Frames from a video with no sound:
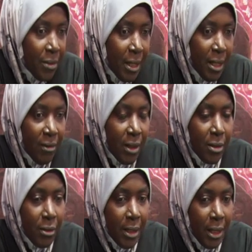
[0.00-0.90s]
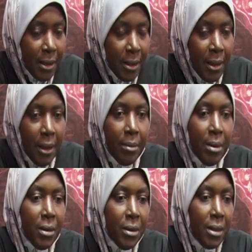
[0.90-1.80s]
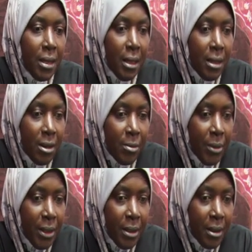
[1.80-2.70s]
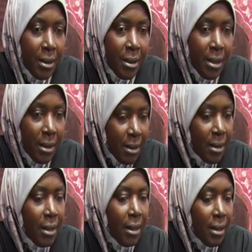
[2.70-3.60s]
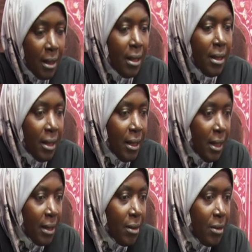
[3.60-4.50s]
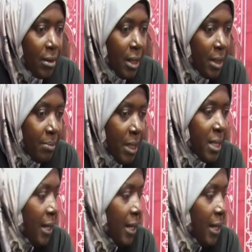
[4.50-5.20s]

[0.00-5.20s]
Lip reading: Really never too late, because at this point, still anything can be turned.